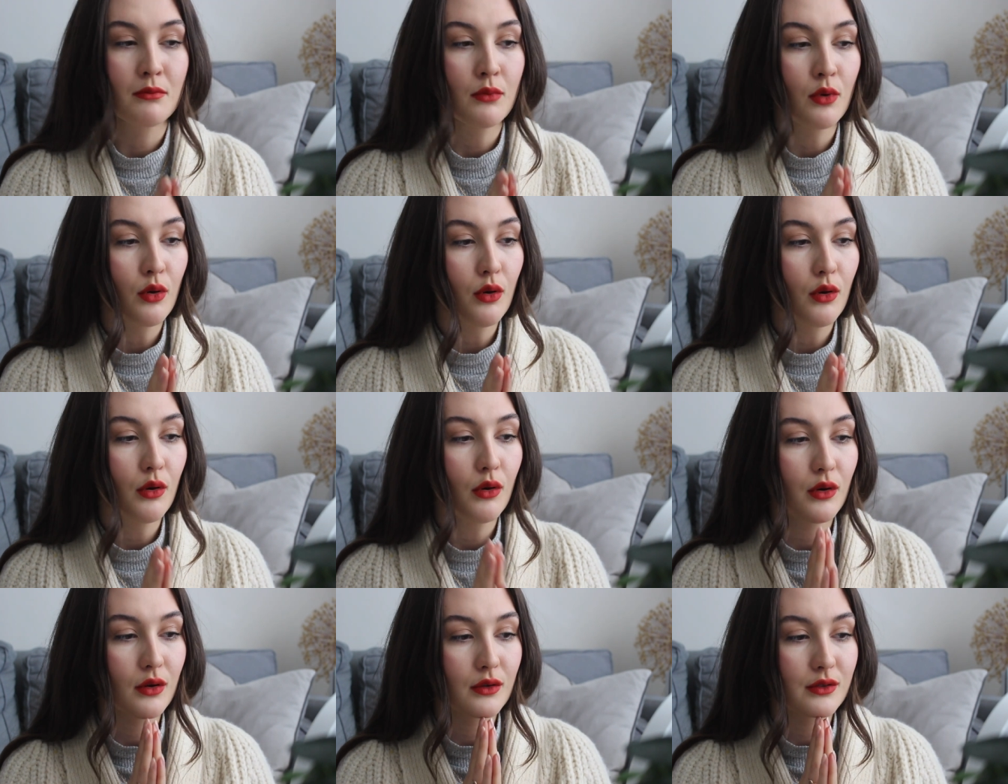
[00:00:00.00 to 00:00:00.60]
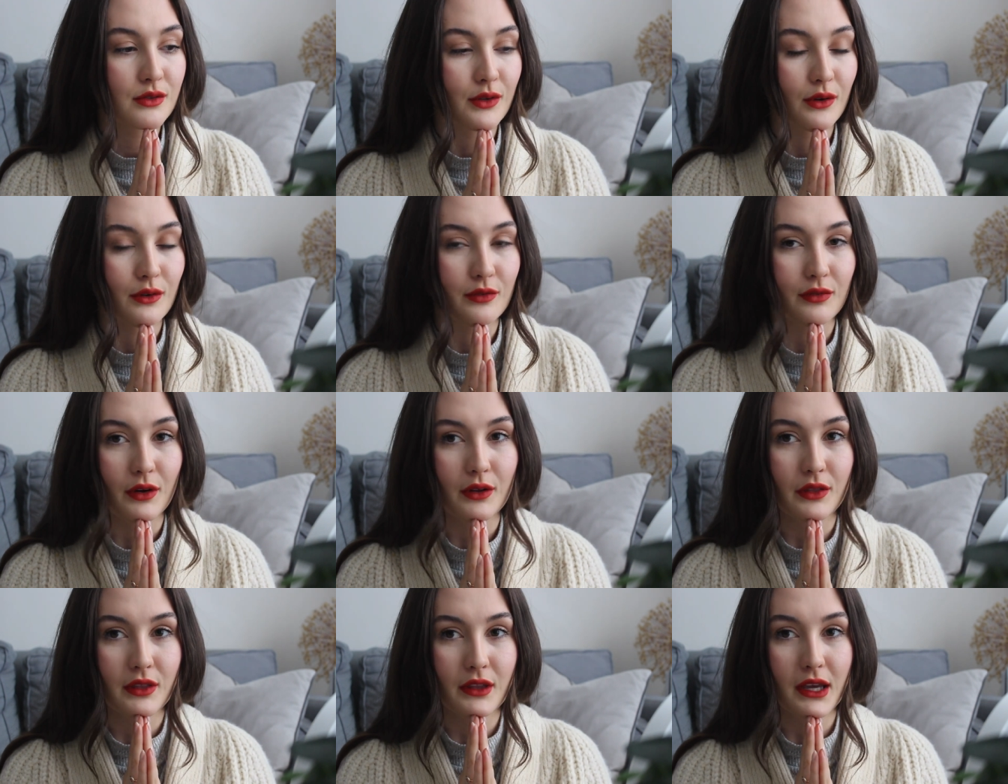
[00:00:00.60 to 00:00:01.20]
more sort of
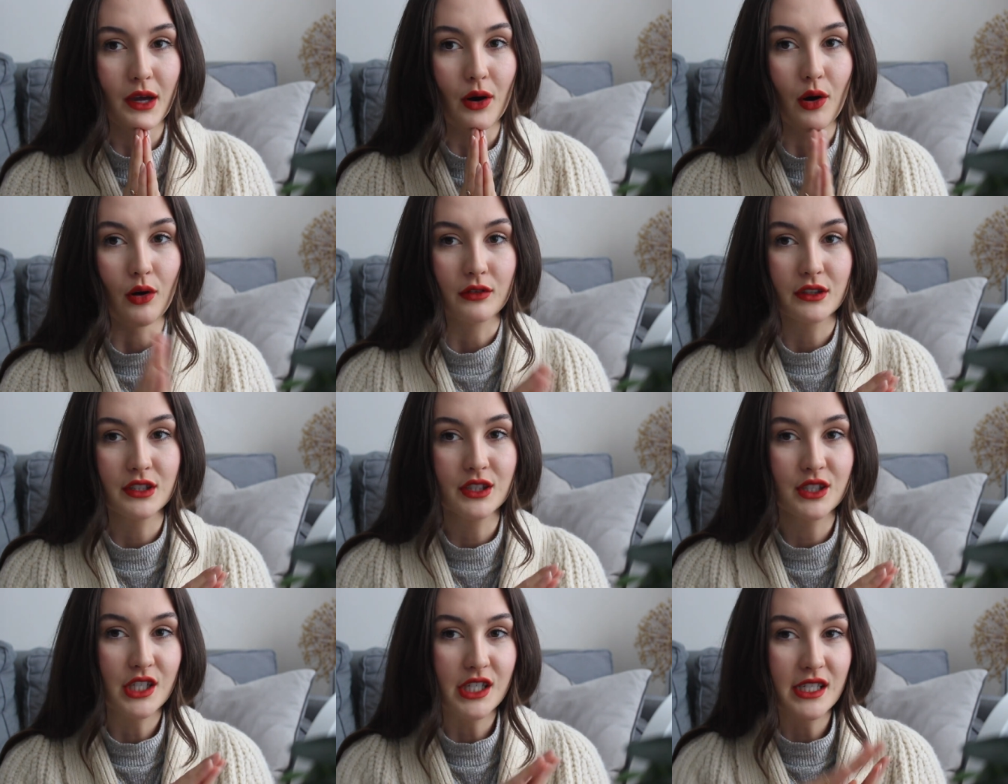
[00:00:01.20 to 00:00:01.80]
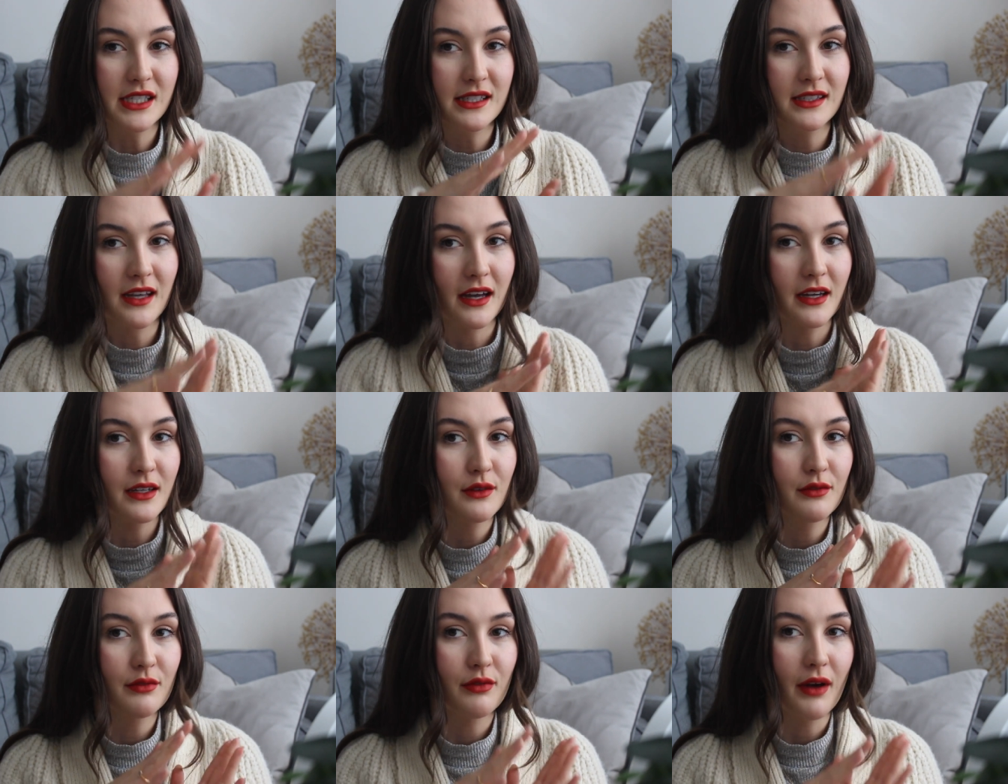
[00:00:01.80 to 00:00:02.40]
on the orangey
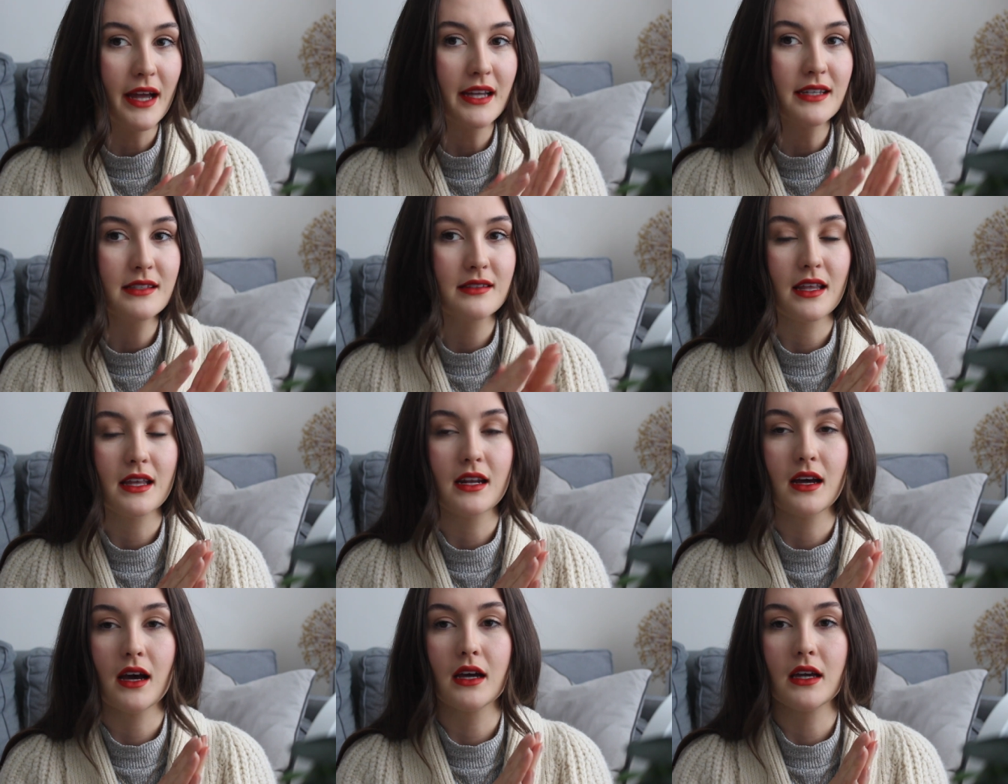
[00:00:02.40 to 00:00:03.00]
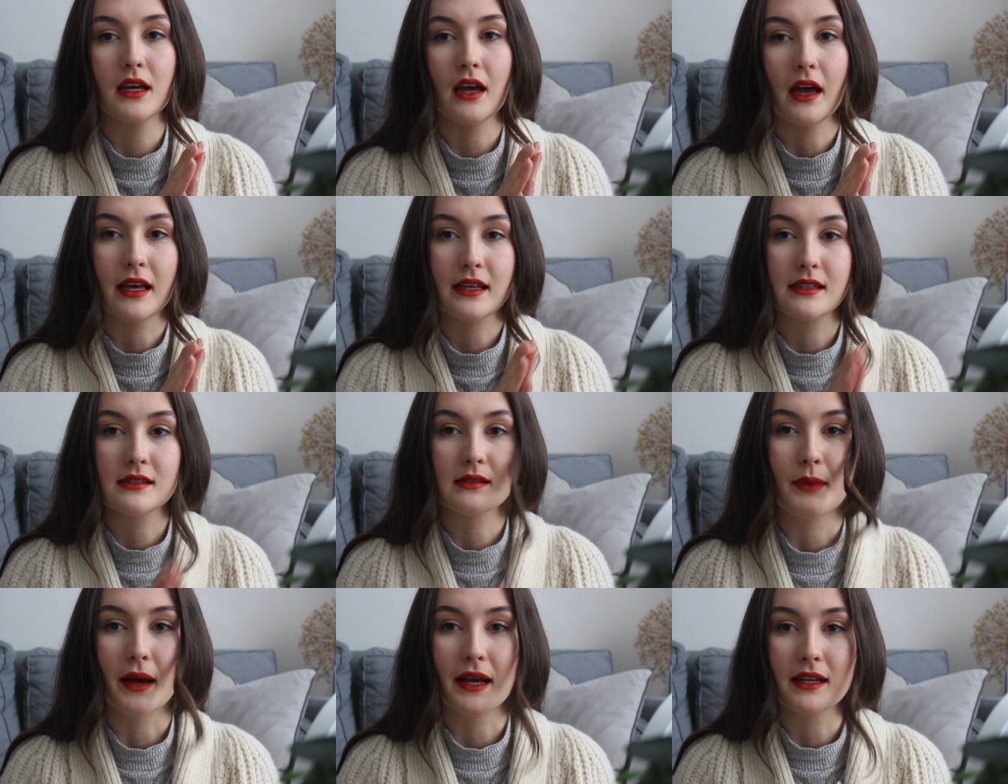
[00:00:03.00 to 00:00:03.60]
side of red than I
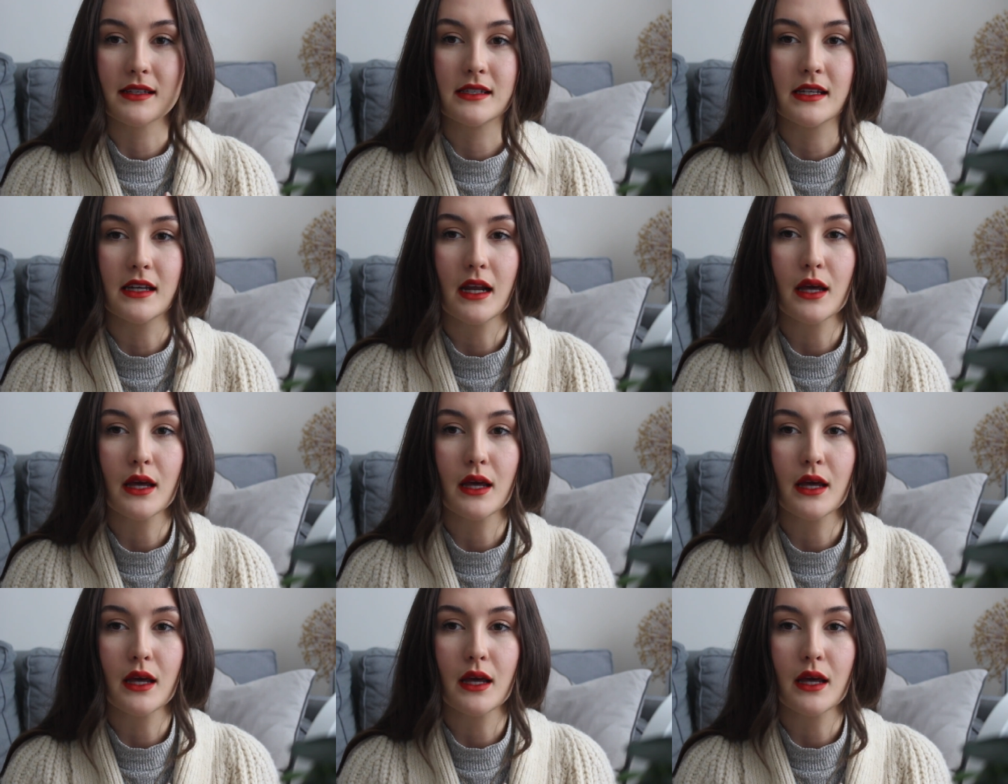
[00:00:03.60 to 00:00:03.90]
expected.